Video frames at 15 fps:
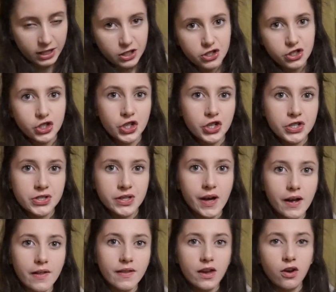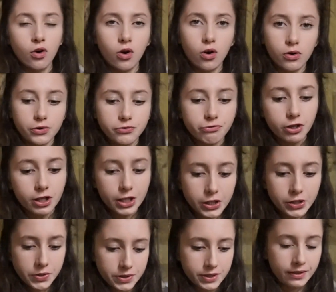It's just that they're not really
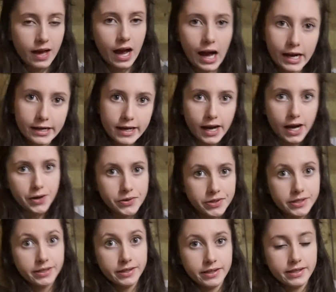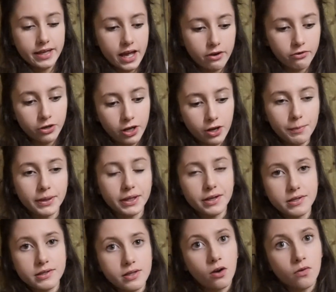using the hidey houses in this area
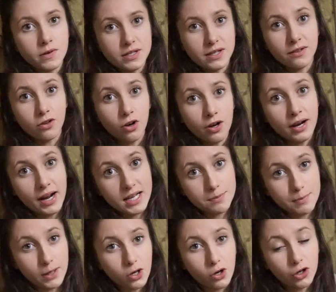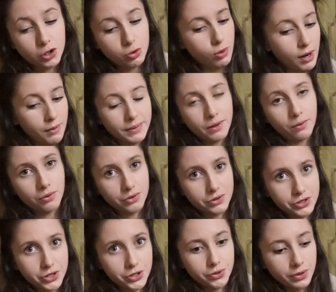because obviously they've got a nice big hutch. Why would they want
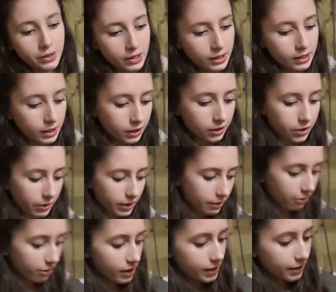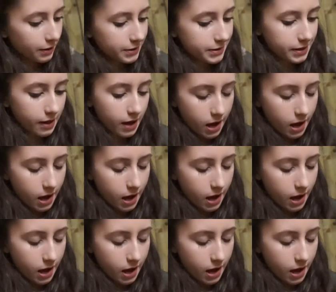to go anywhere else?